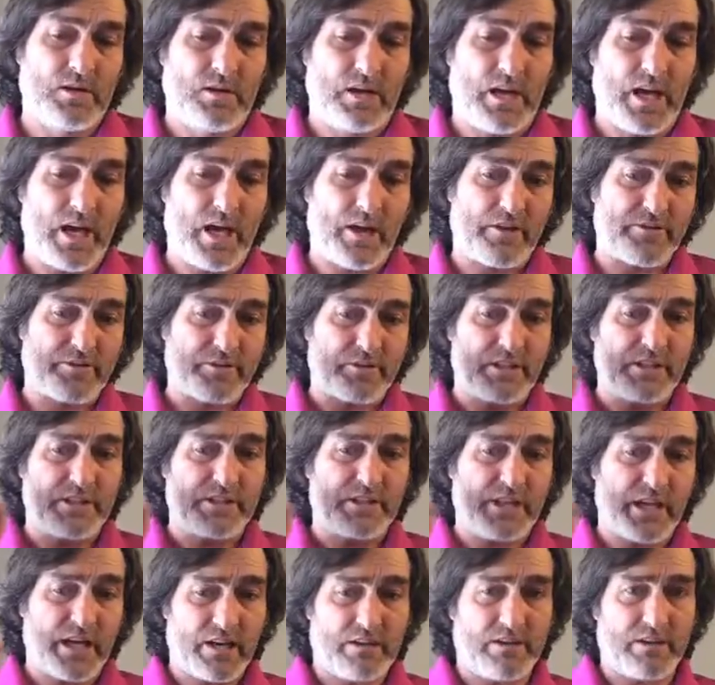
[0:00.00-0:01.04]
An
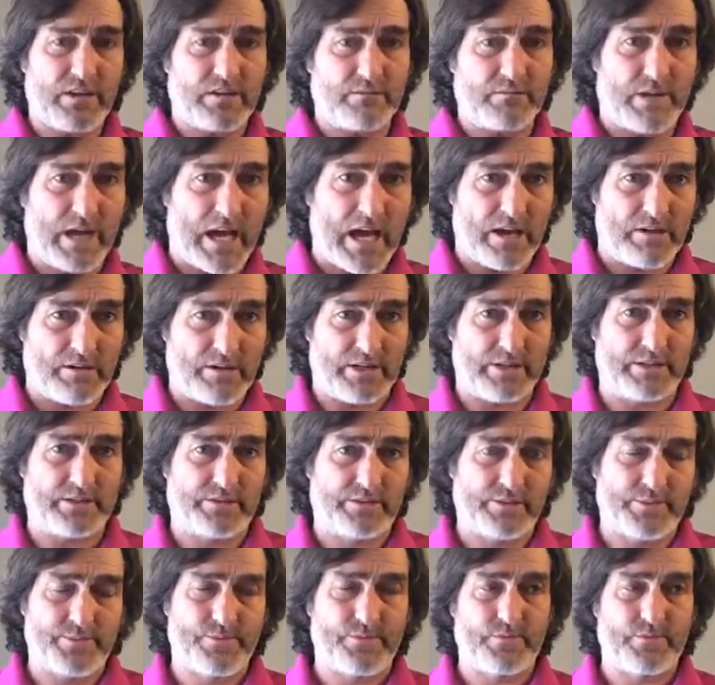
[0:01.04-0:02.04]
authoritarian parent